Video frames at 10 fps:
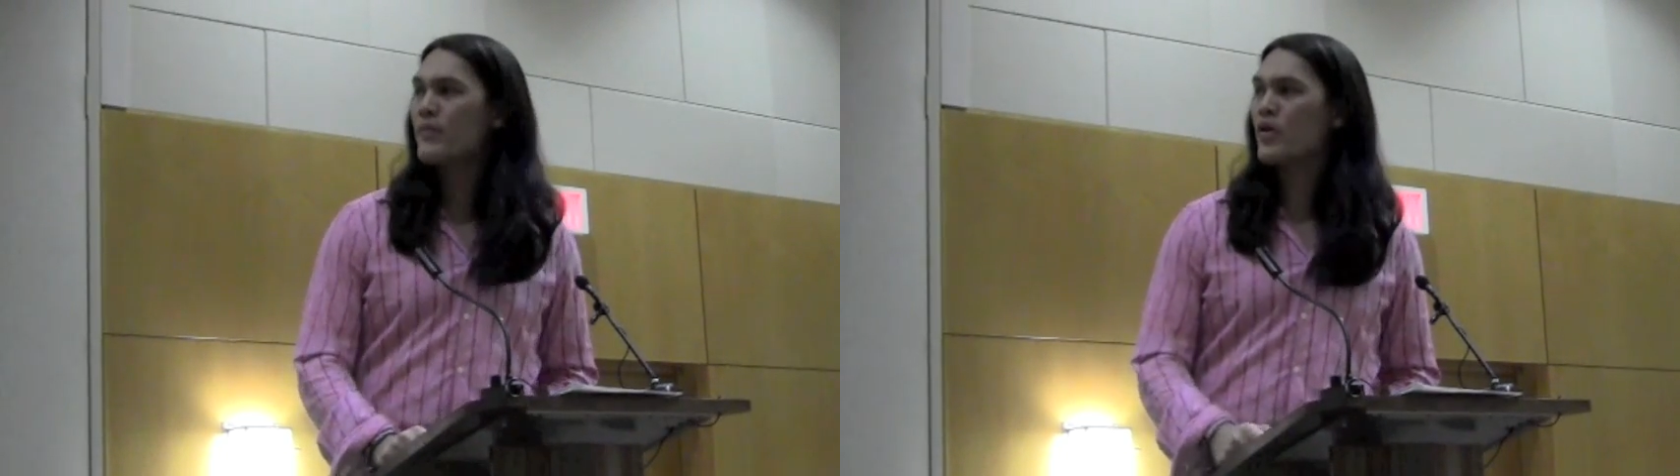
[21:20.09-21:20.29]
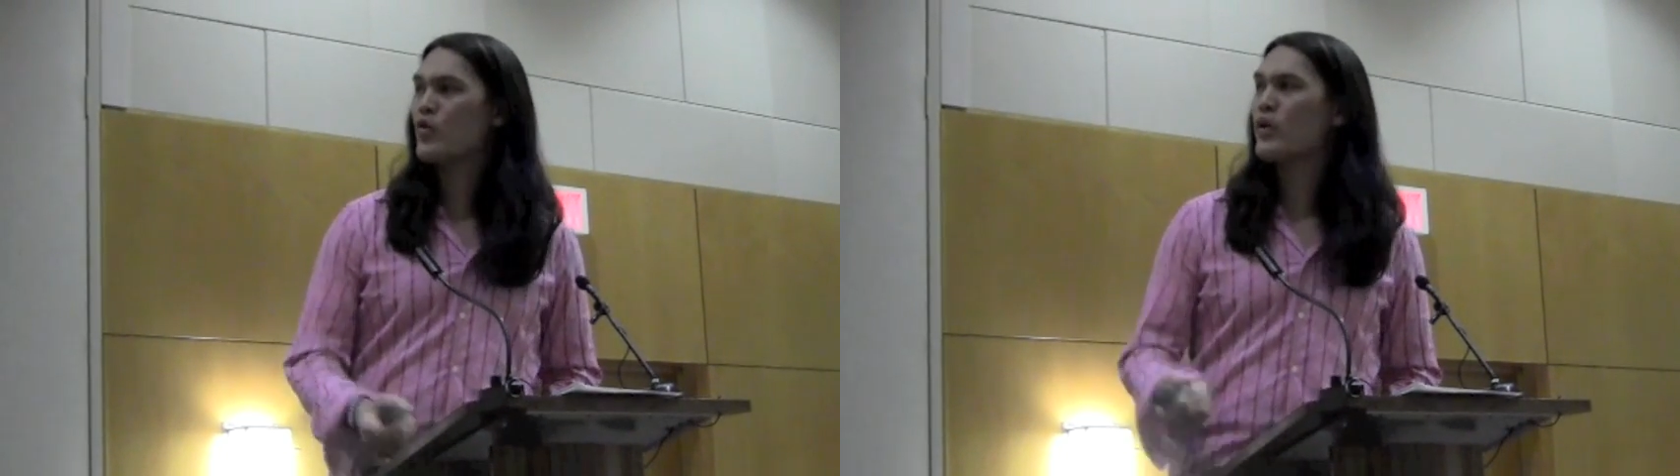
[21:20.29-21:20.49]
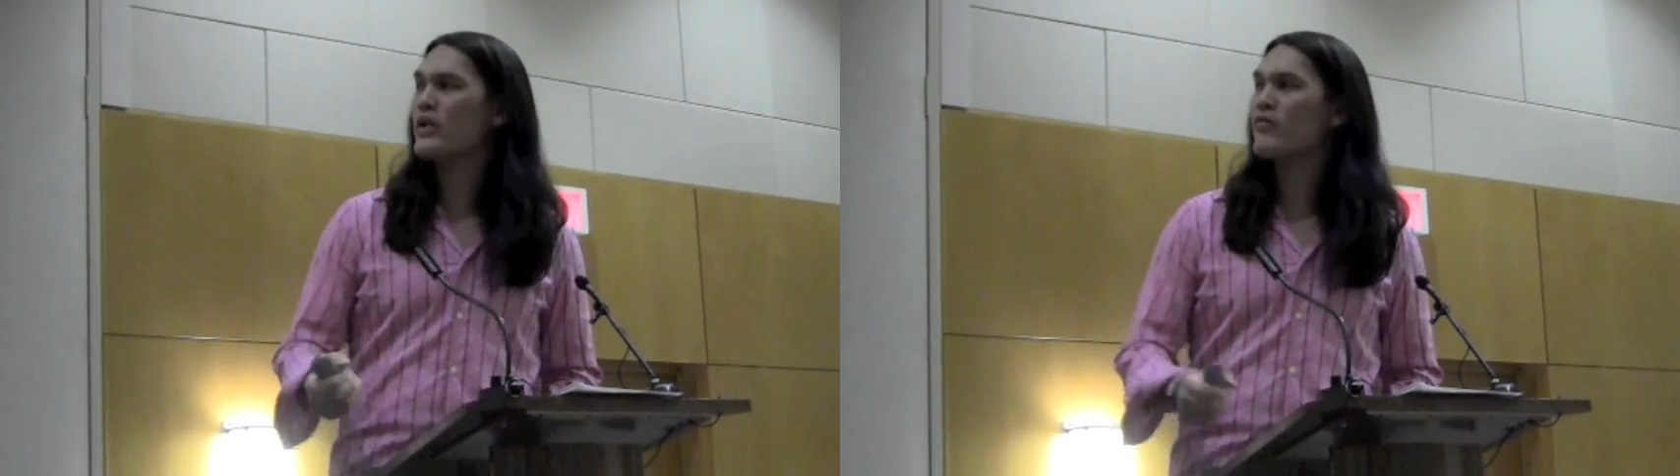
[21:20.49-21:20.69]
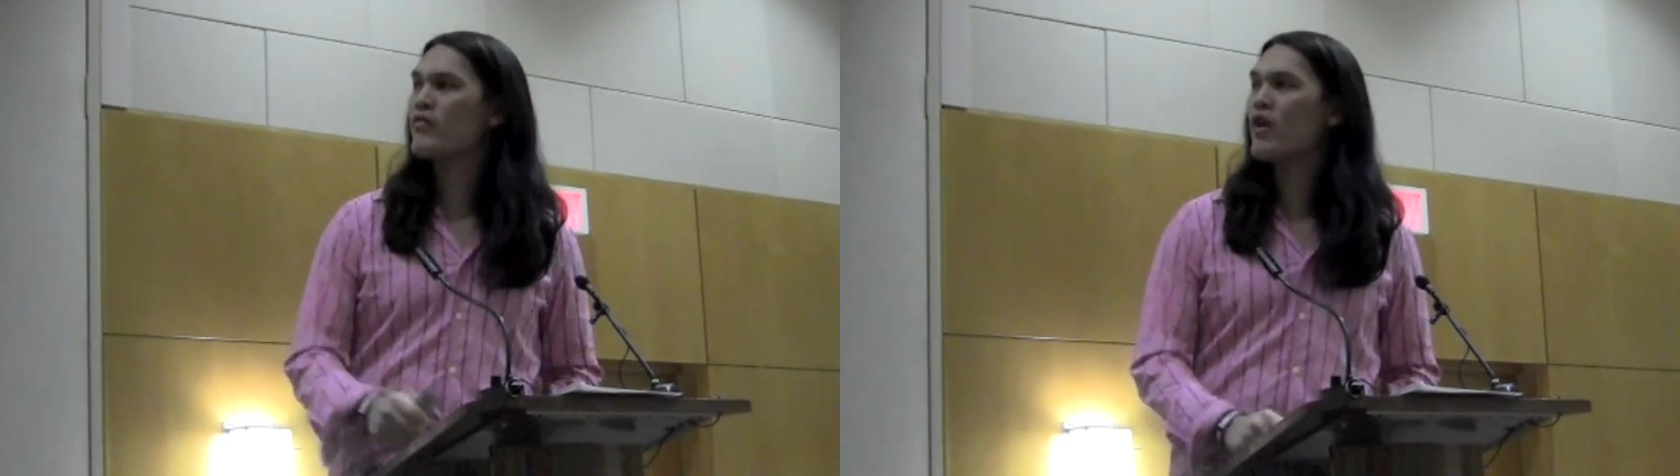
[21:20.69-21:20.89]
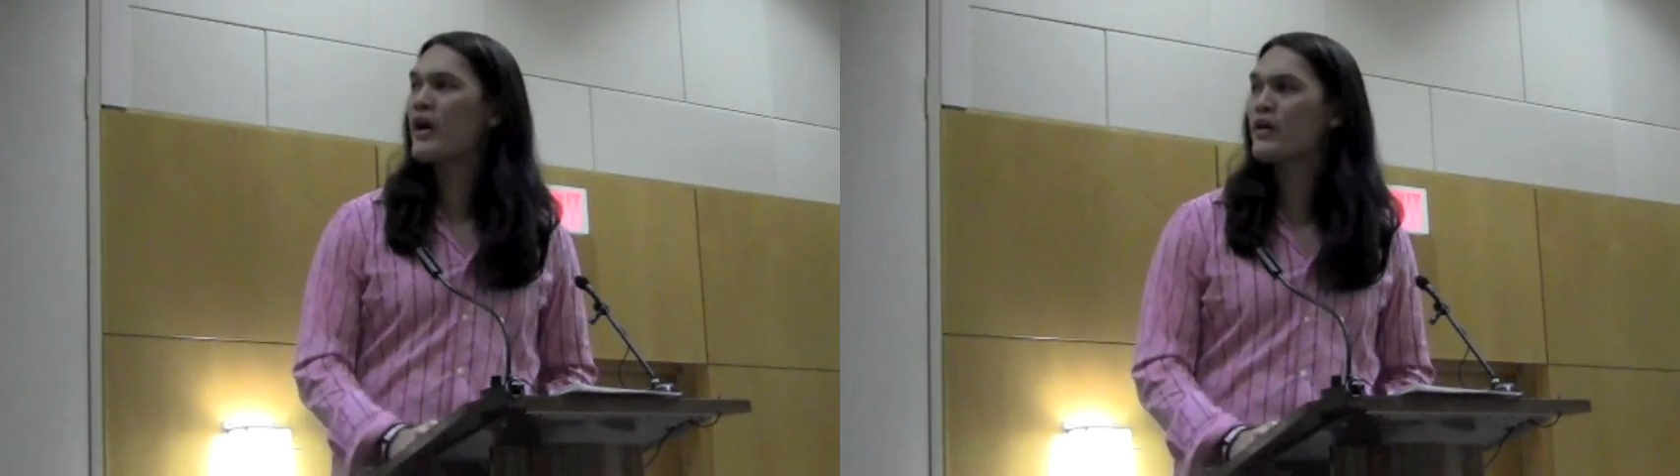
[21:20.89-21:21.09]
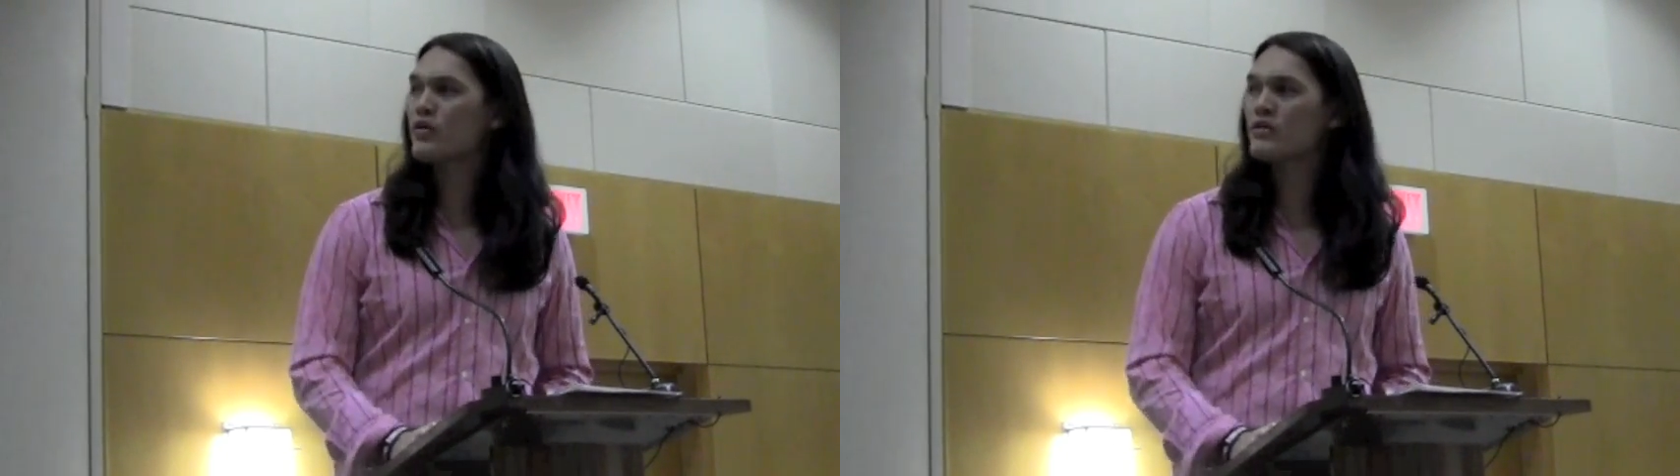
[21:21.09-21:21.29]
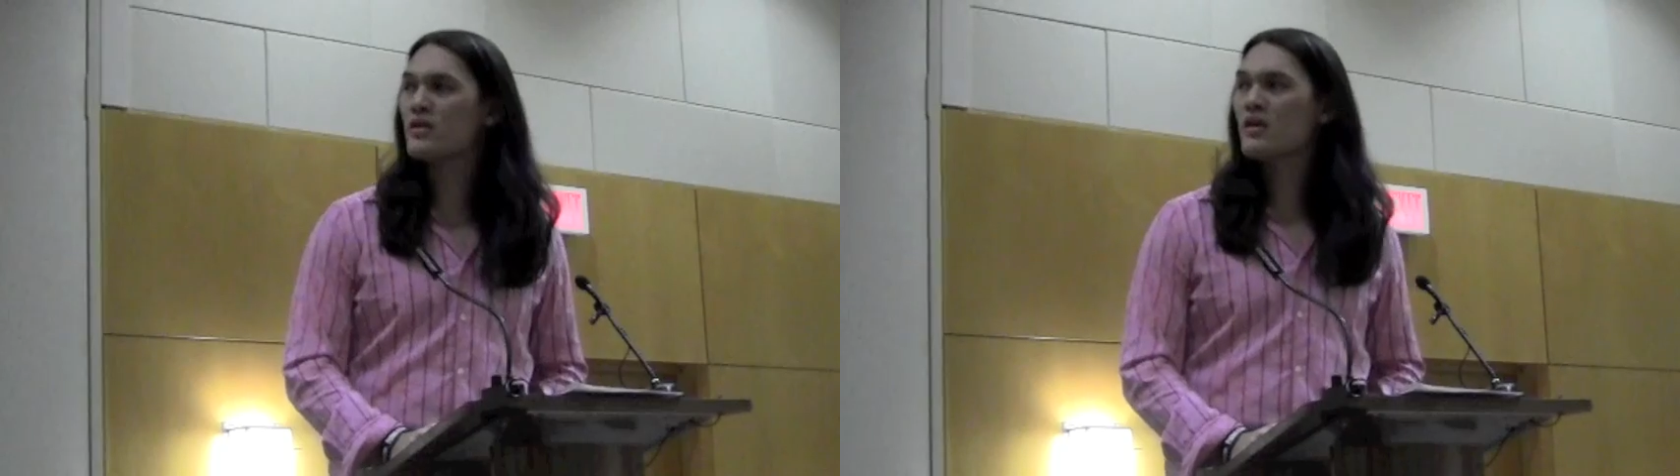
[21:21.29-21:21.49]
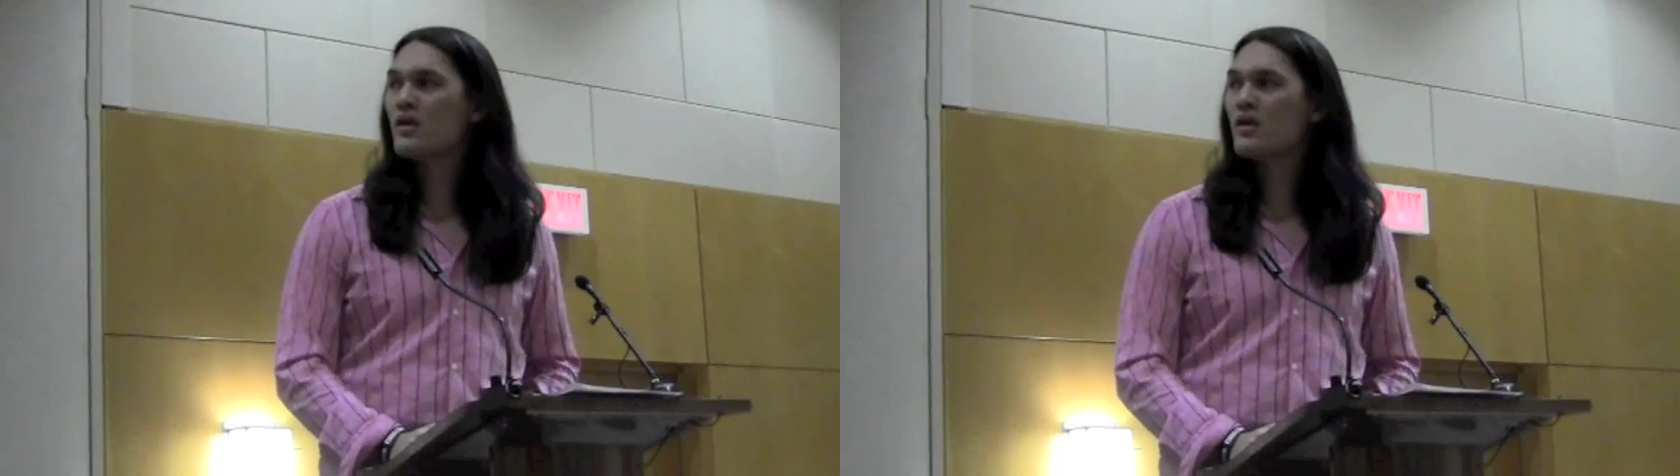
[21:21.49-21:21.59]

you know, creating flyers.